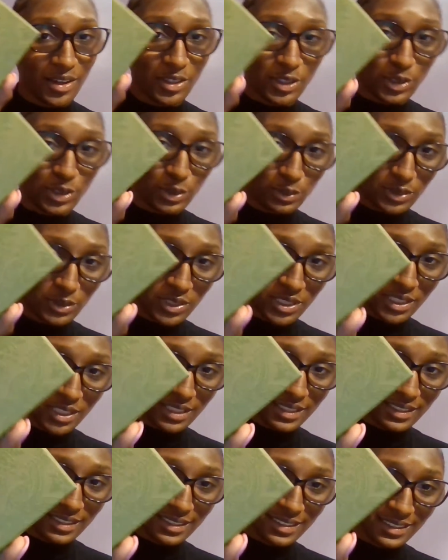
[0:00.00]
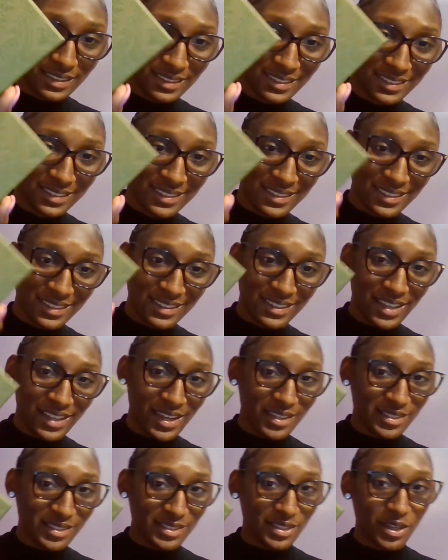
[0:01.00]
Gucci.
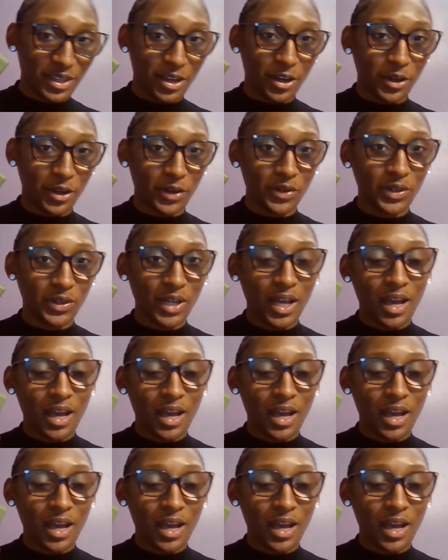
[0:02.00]
Yes, y'all.